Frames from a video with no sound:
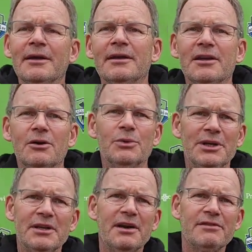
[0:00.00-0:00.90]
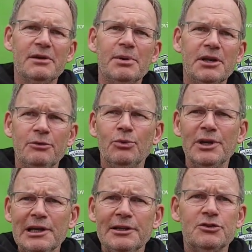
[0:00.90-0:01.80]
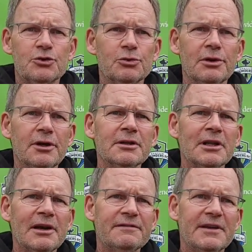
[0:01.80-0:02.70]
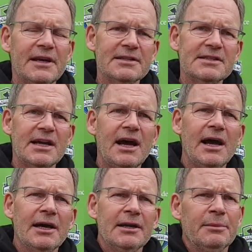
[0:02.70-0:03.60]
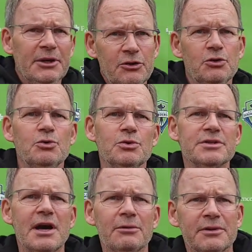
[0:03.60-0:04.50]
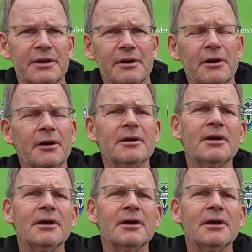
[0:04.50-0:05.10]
You know, we didn't have anybody really truly on the left-hand side. I mean, knew who was out there.